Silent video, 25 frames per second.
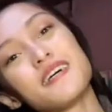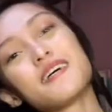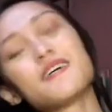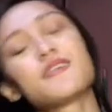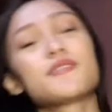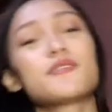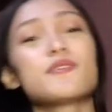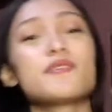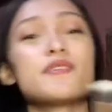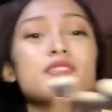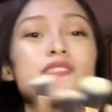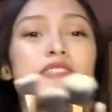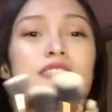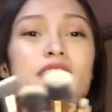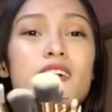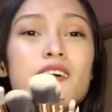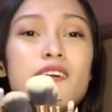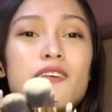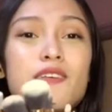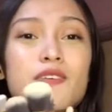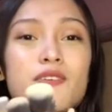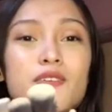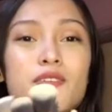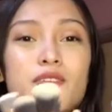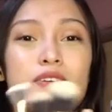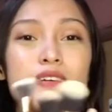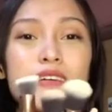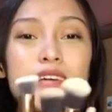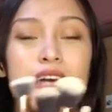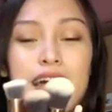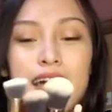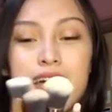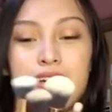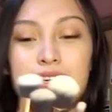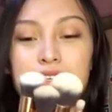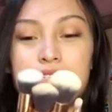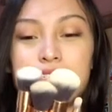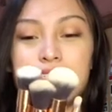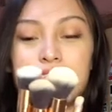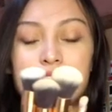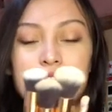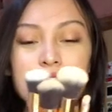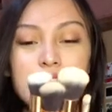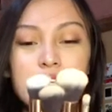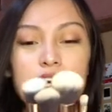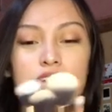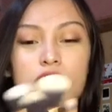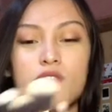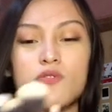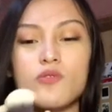So, check nito, guys.
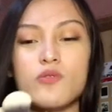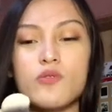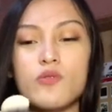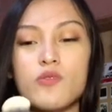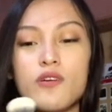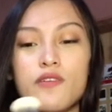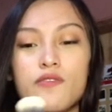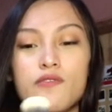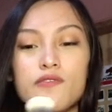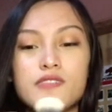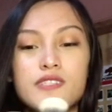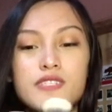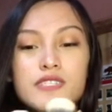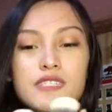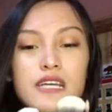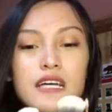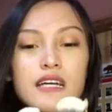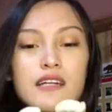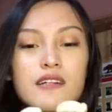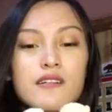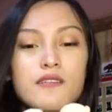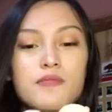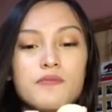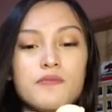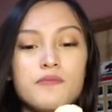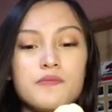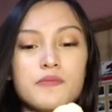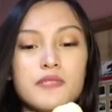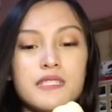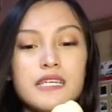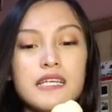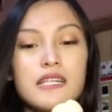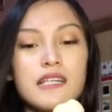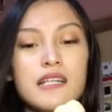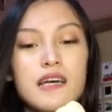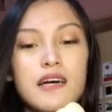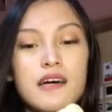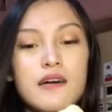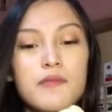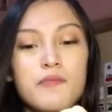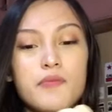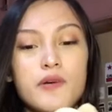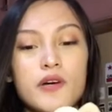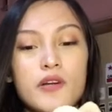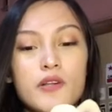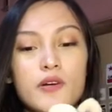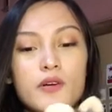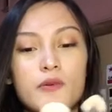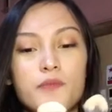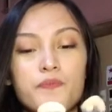I don't know if sale sila,
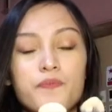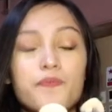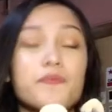pero